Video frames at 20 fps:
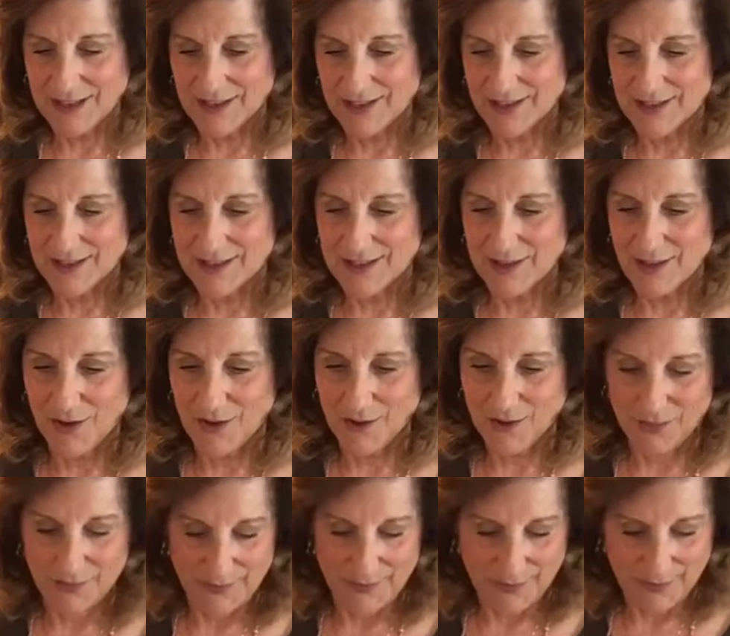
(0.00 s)
just
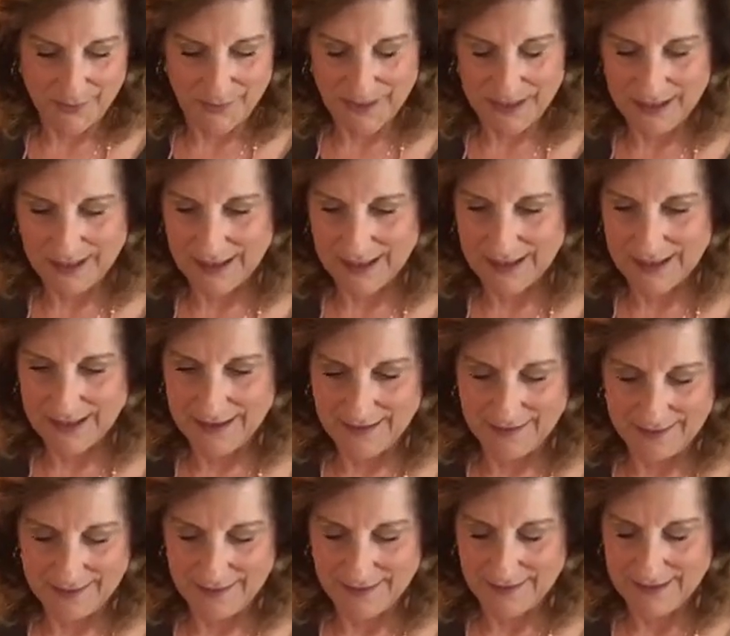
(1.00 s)
go 3,
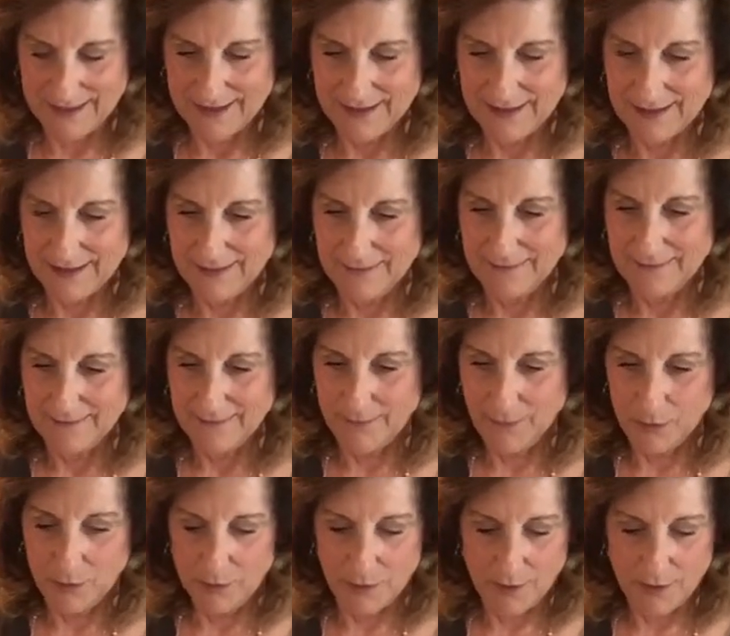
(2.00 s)

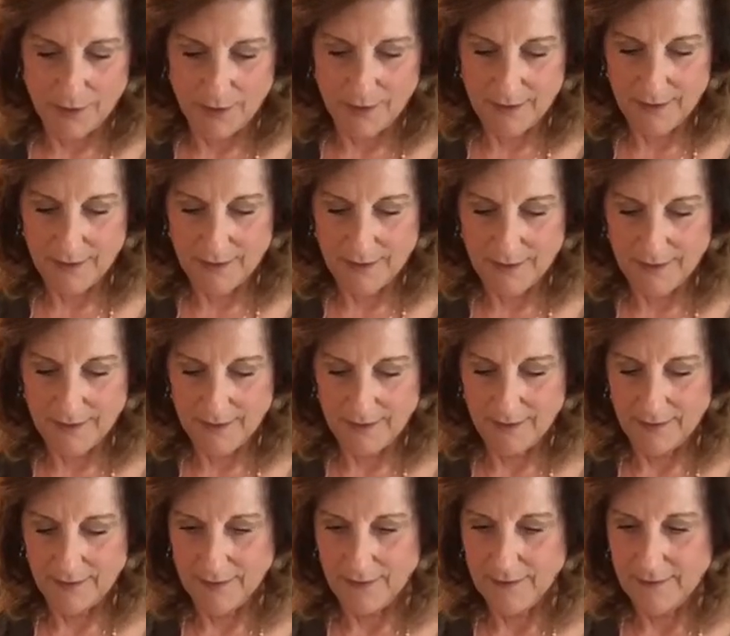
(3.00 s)
4,
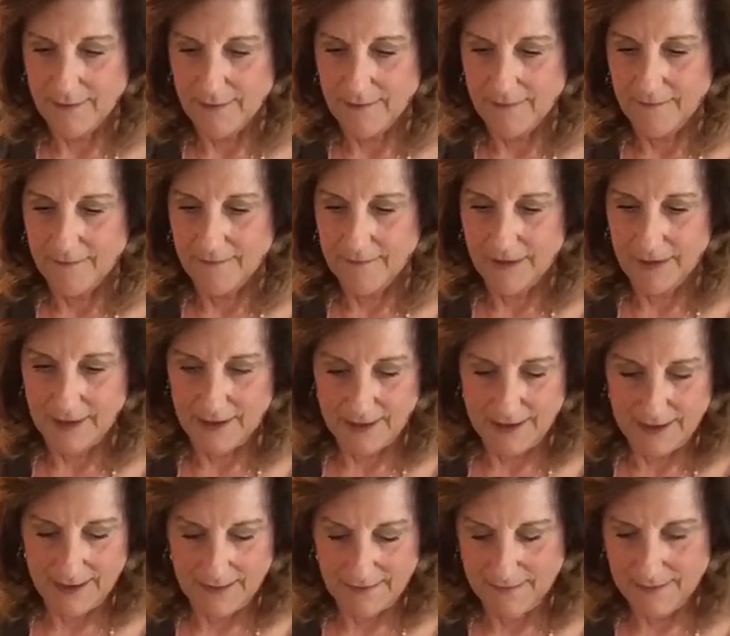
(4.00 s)

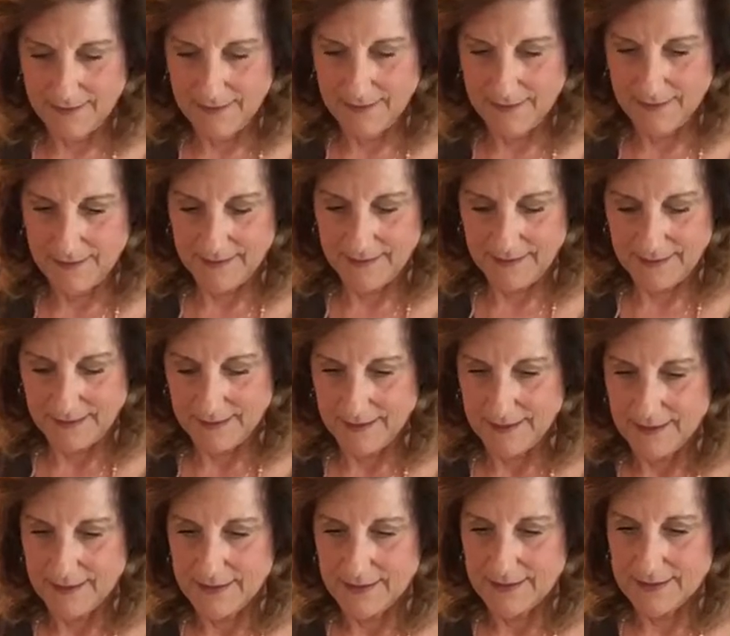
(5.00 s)
5,
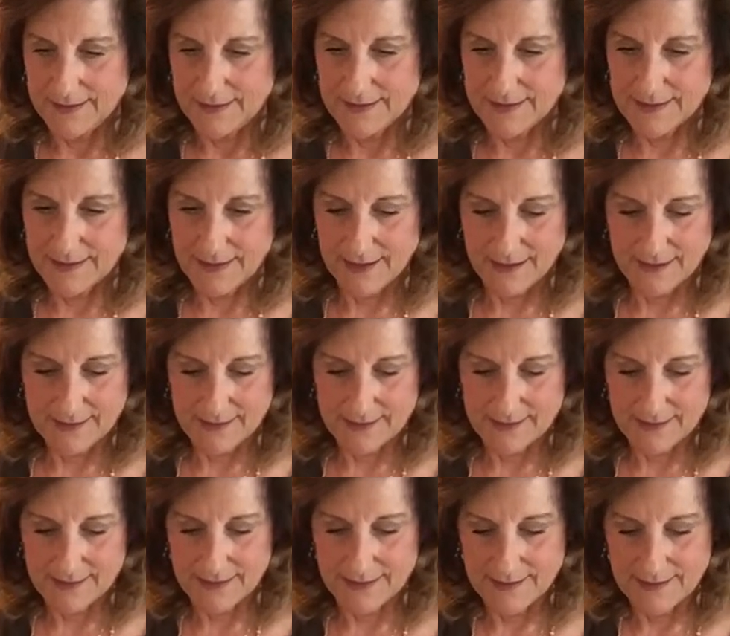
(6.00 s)

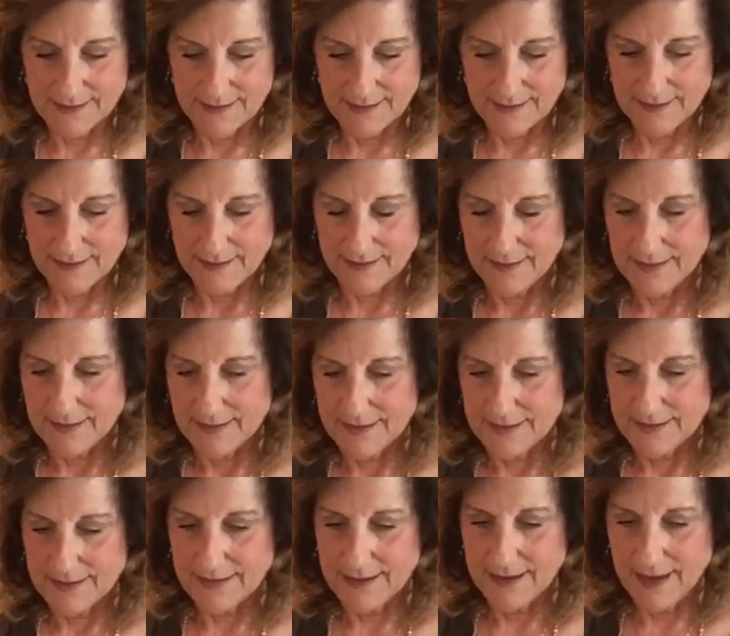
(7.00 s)
6,
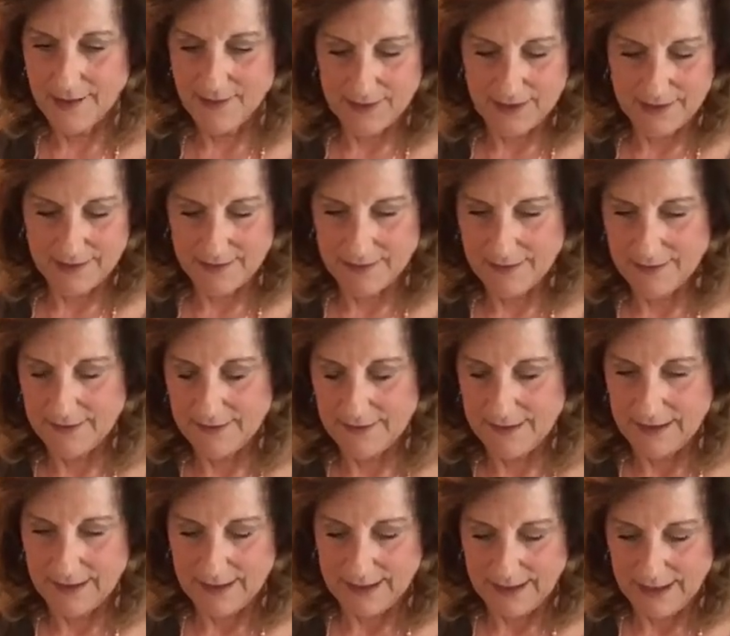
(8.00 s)
7,
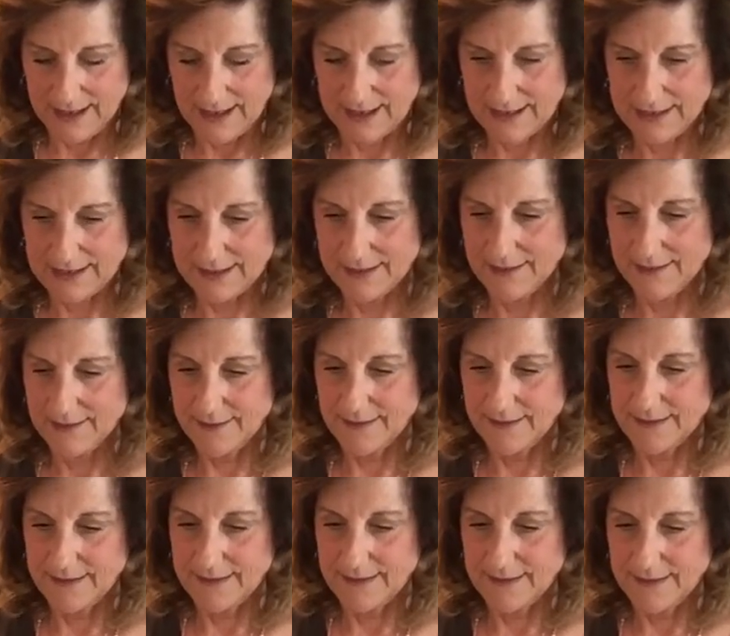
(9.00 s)
8.
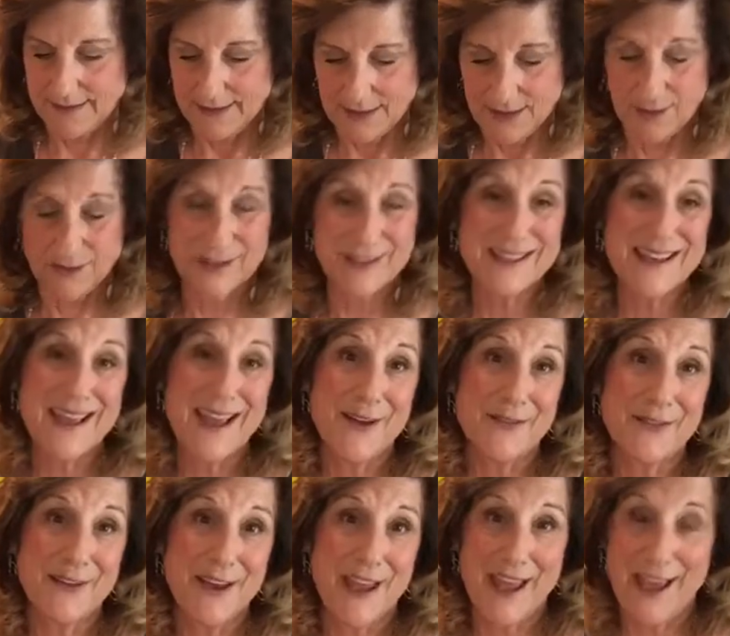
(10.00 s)
So it's
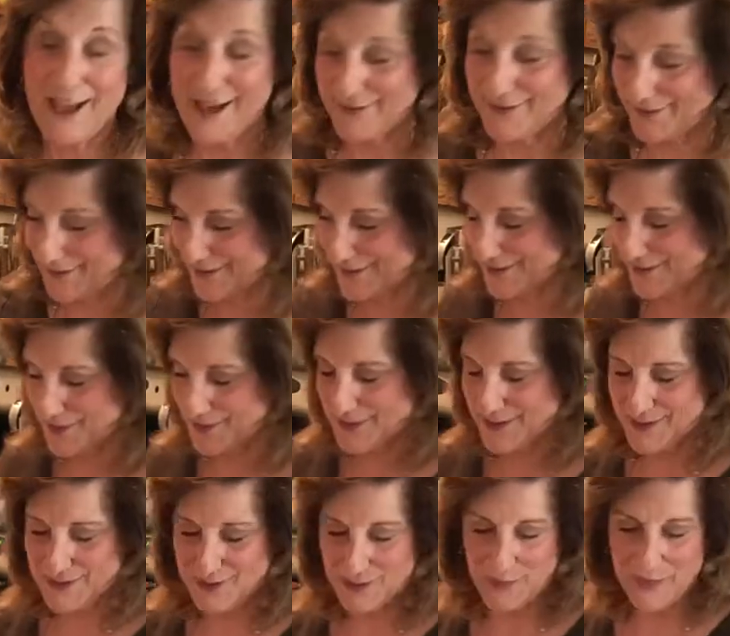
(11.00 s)
half and half is what
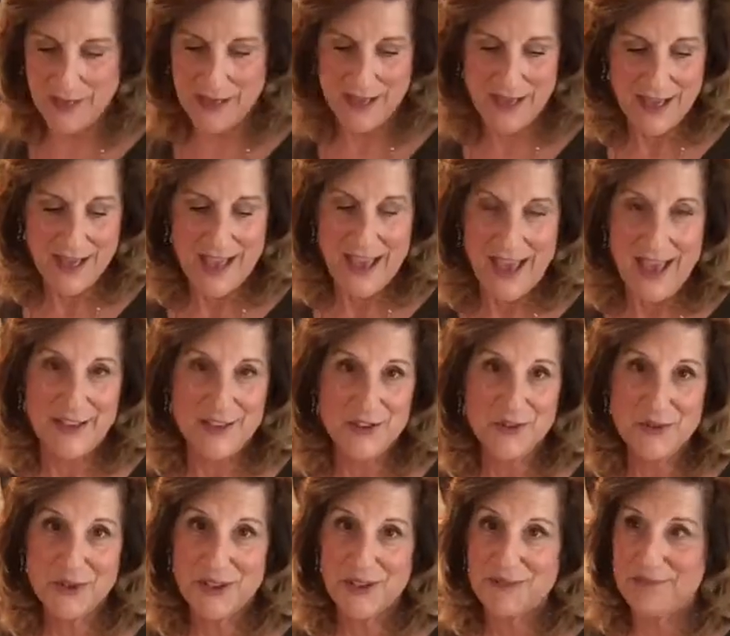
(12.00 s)
this will be. And
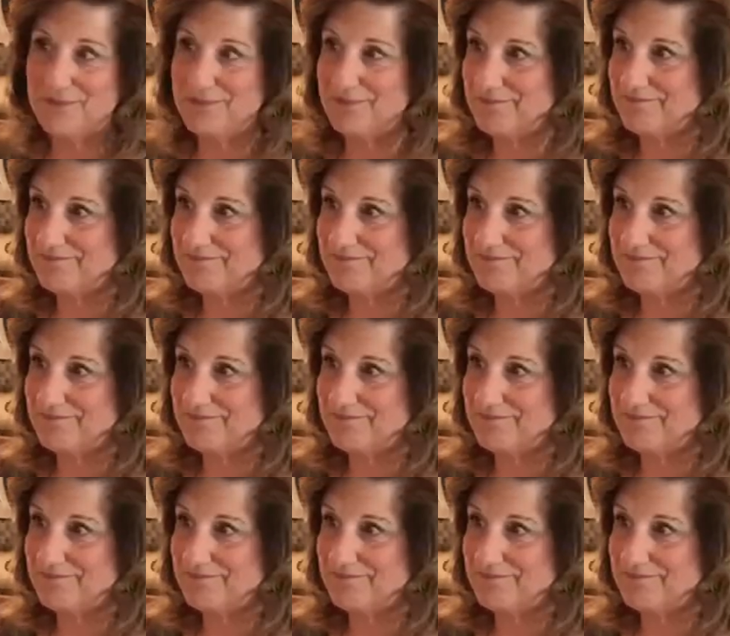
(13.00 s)
you can